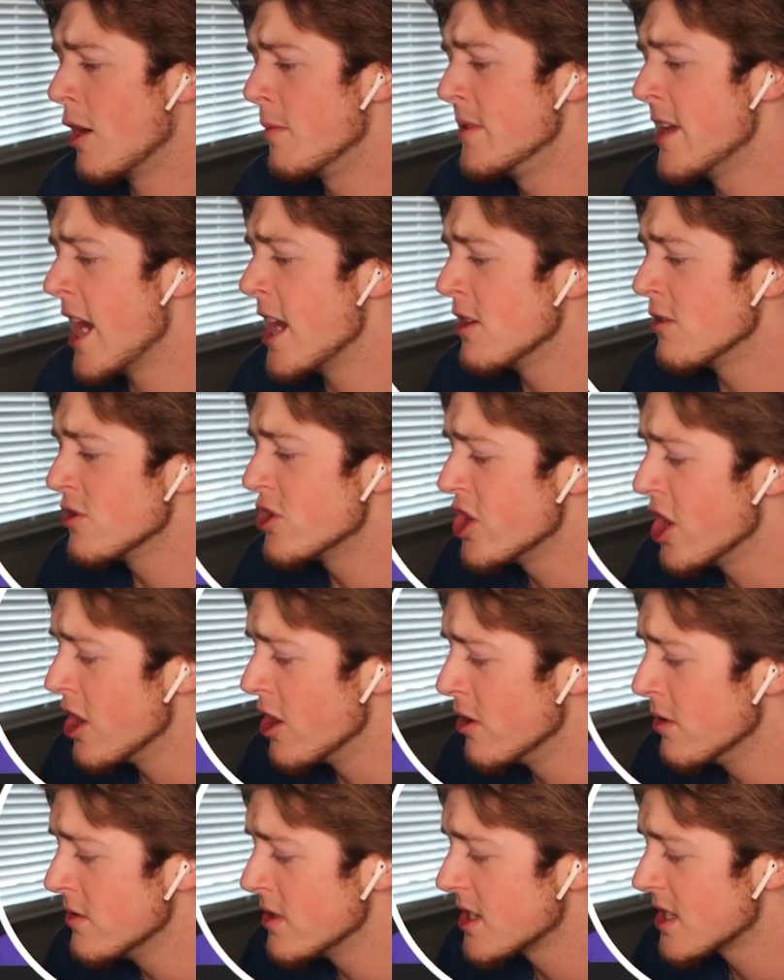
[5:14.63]
Daniel
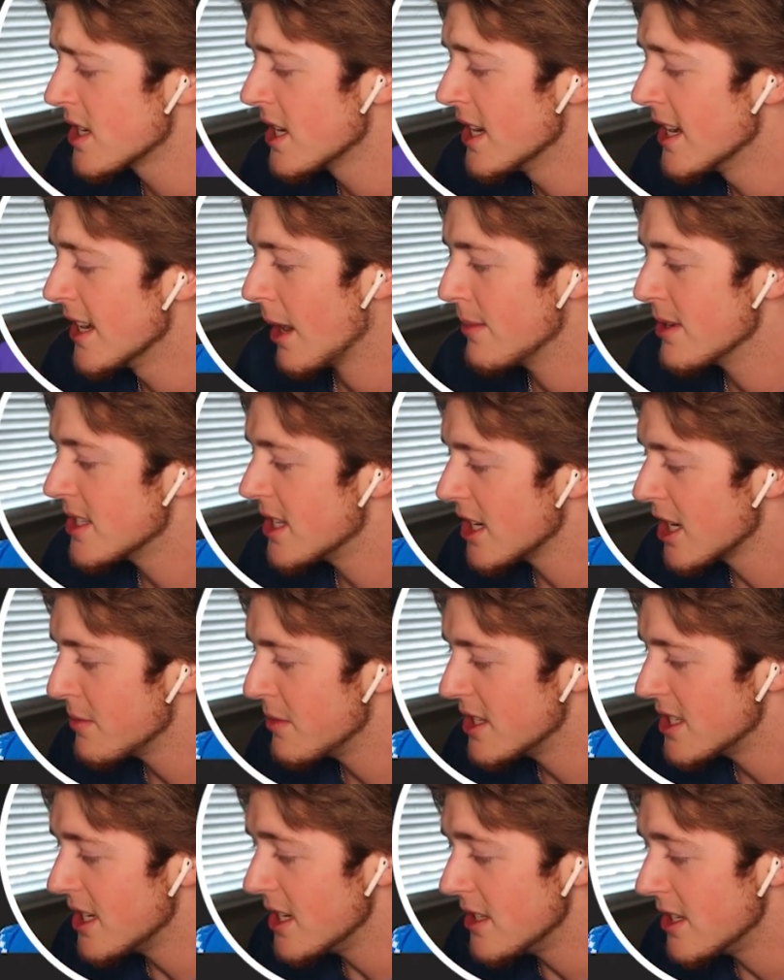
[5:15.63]
Jones, I'm gonna stick him
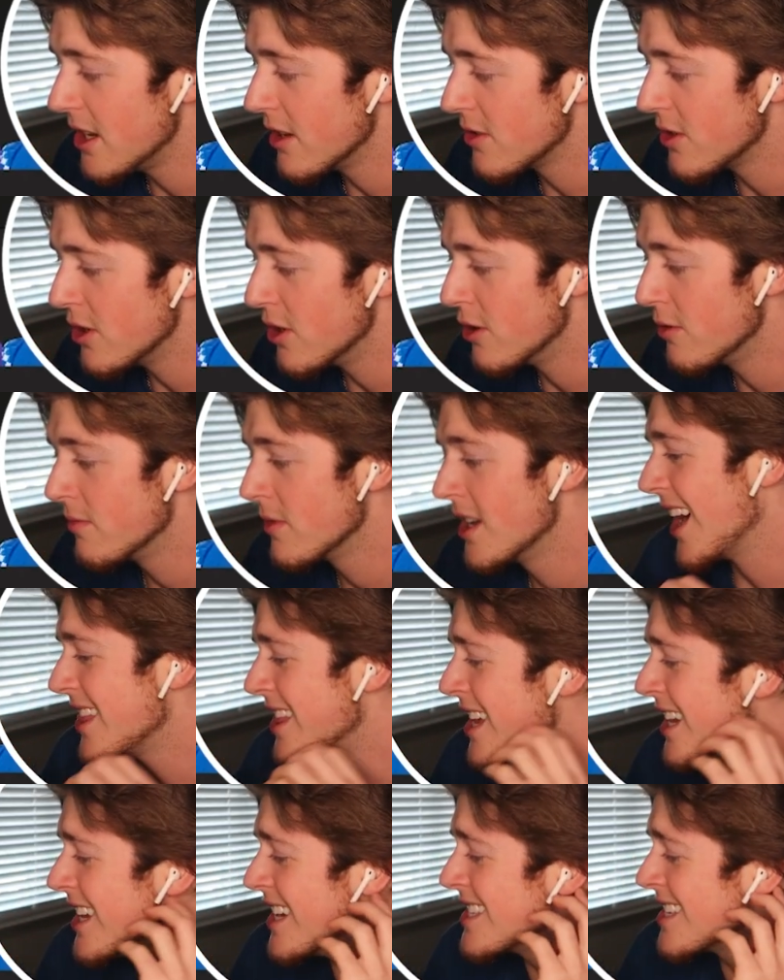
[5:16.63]
in C tier too. I
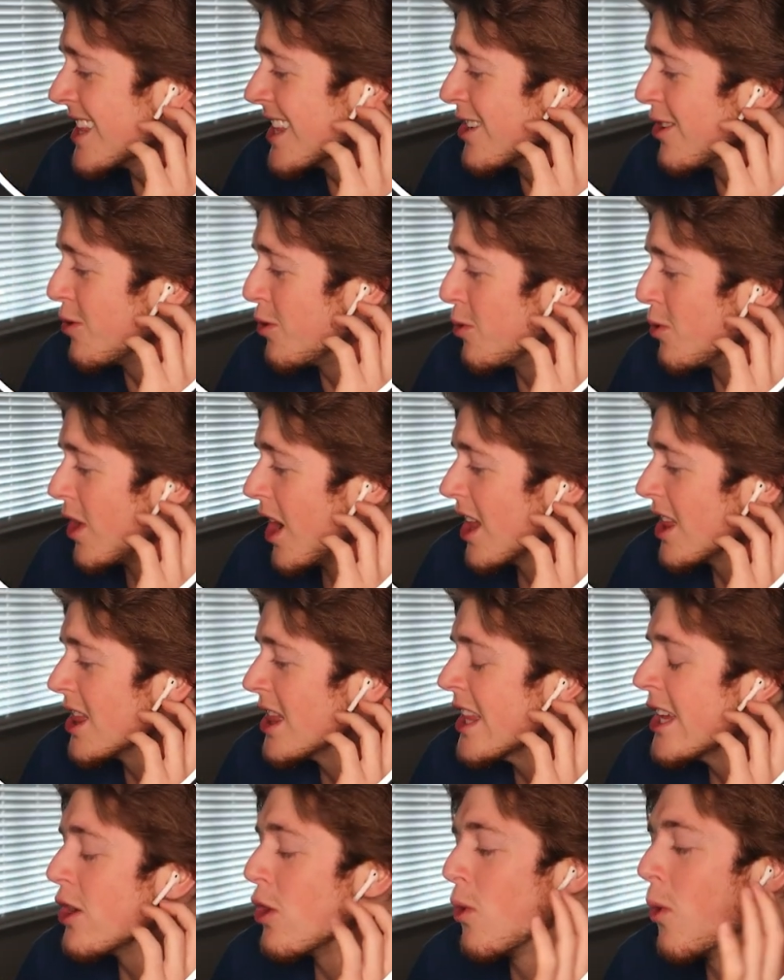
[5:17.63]
think he's a
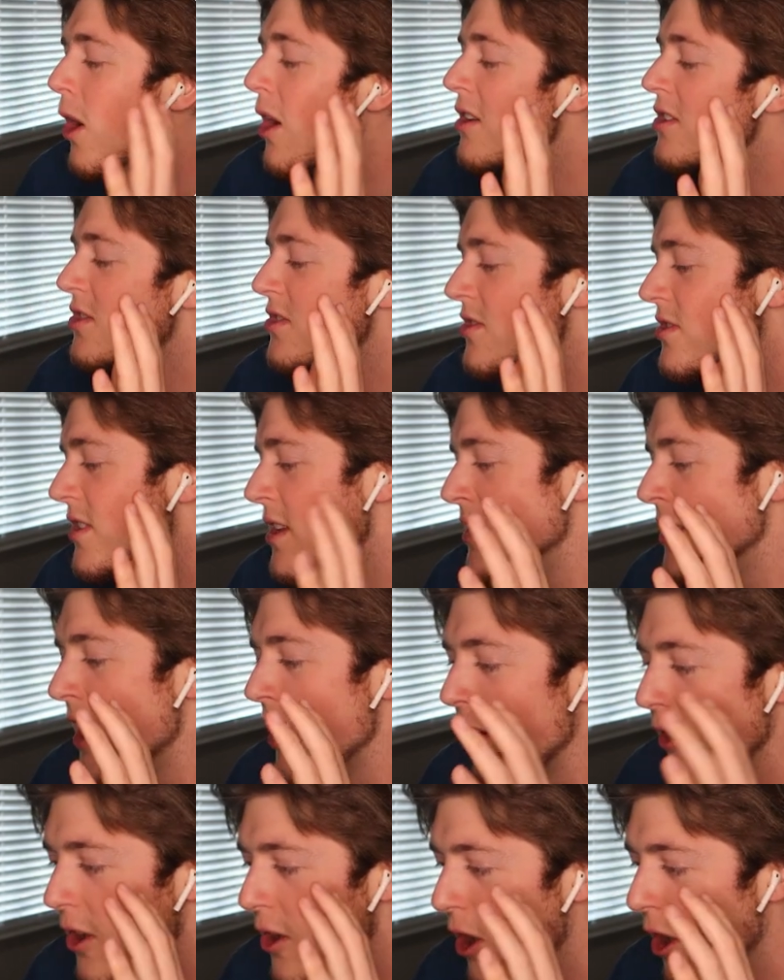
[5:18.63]
little worse than
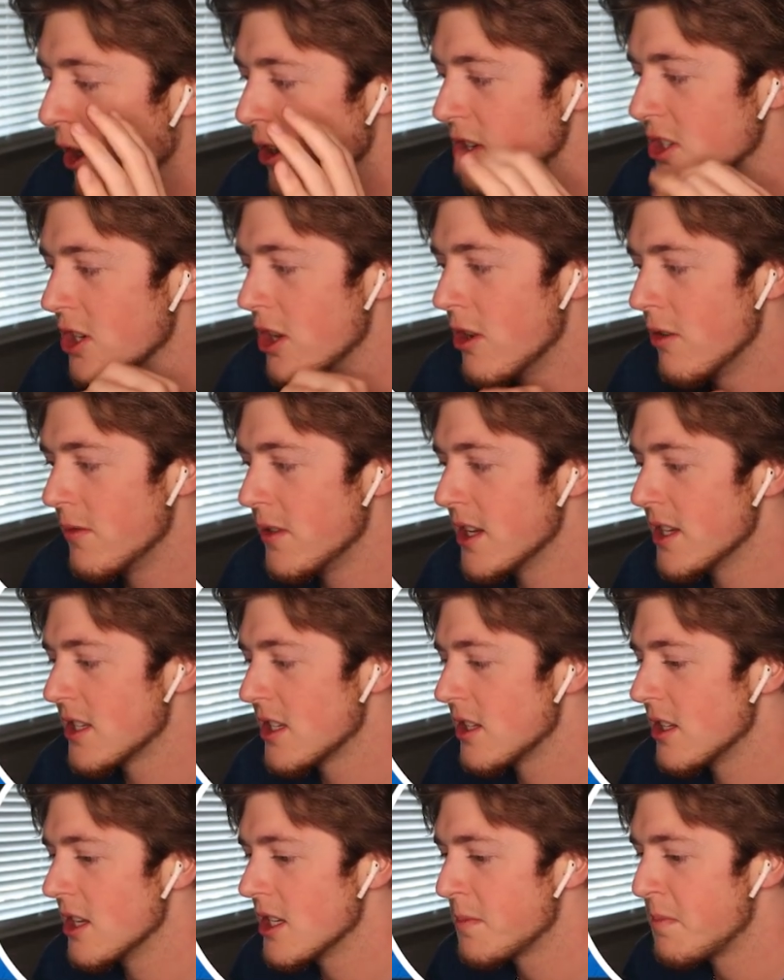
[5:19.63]
Derek Carr, so
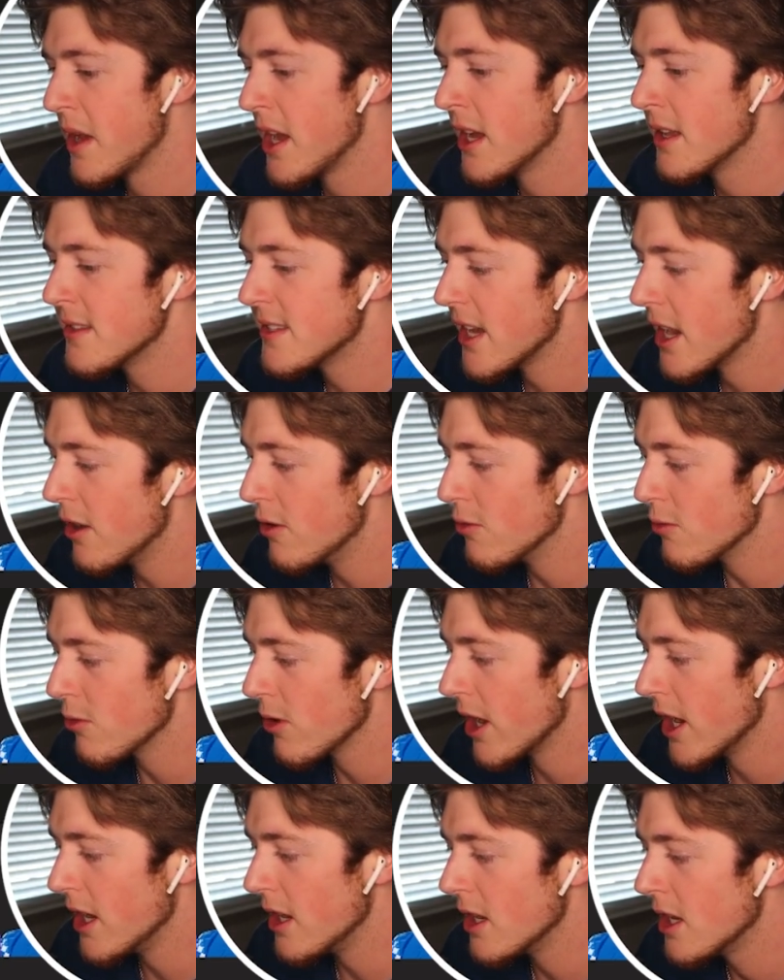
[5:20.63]
this pans out
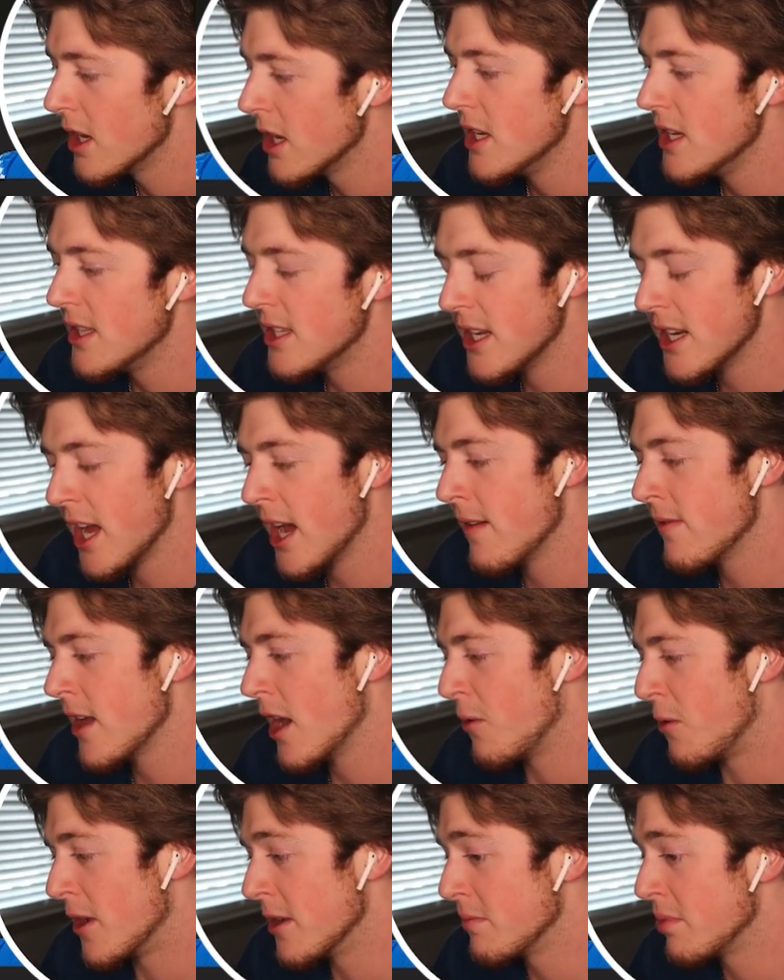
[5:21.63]
right. He did have
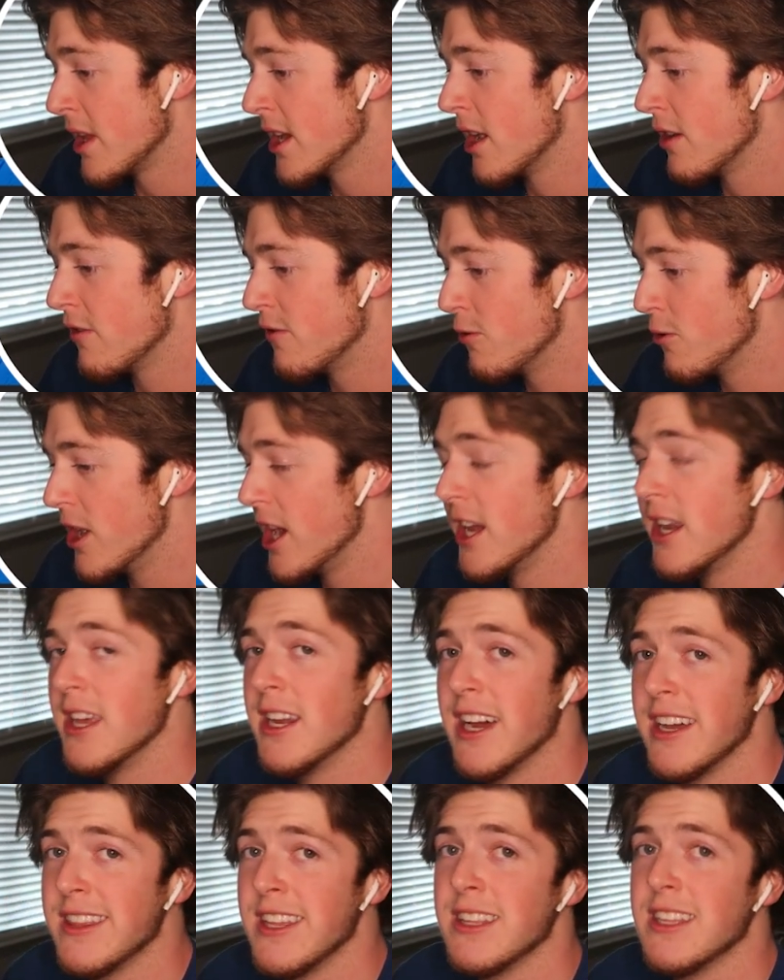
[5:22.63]
that one playoff win,
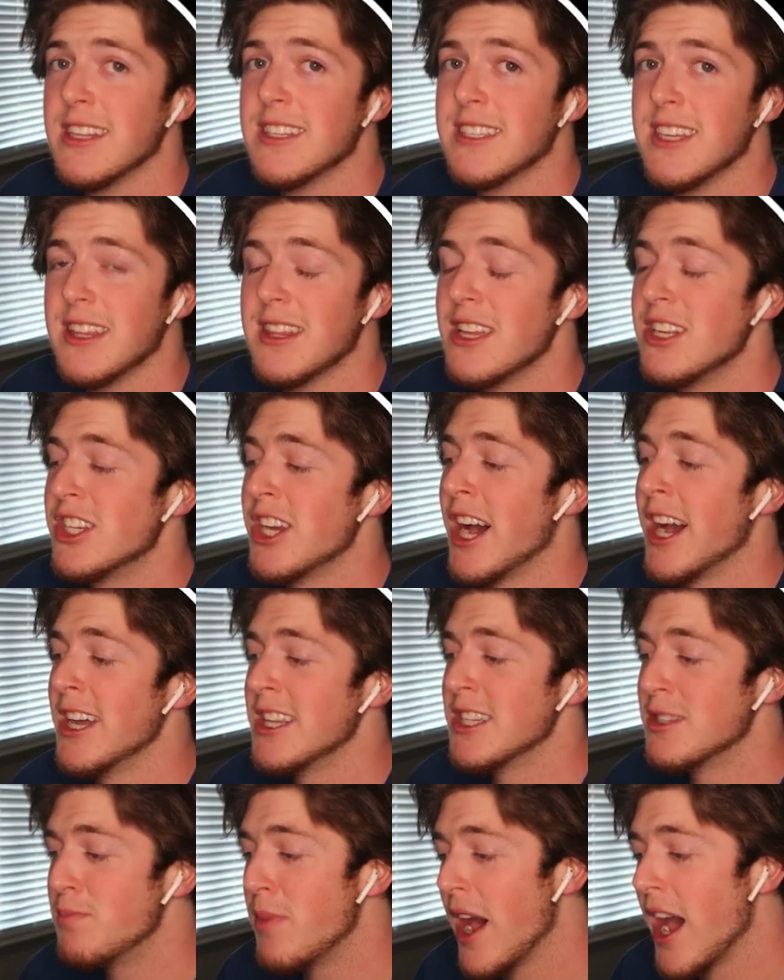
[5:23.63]
and I think that set the
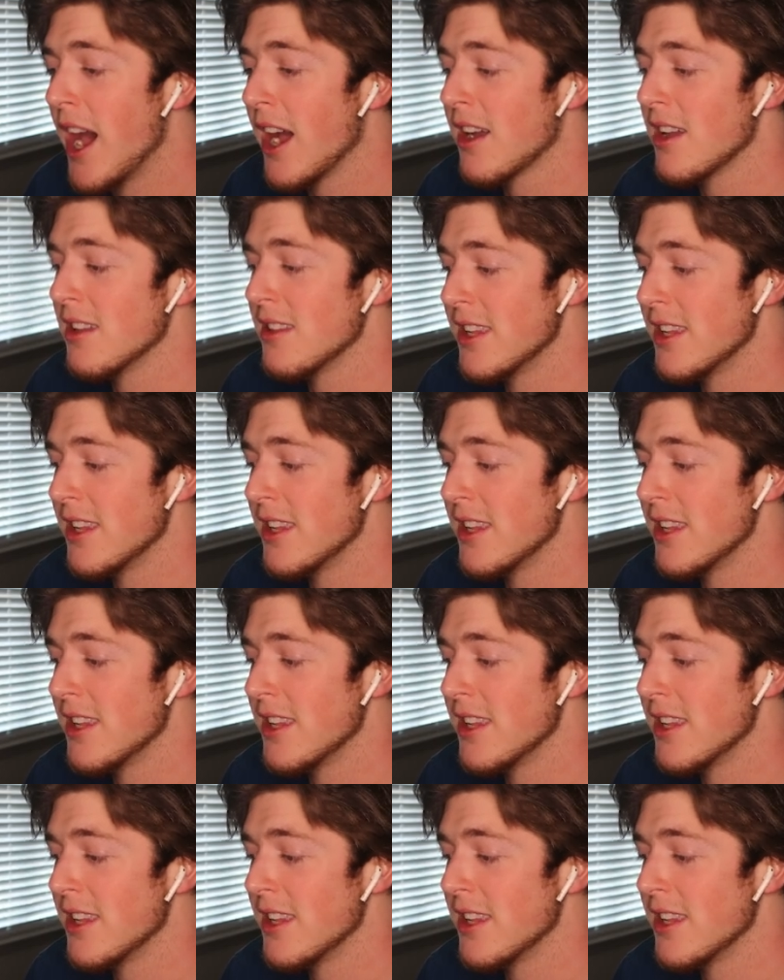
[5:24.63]
Giants back.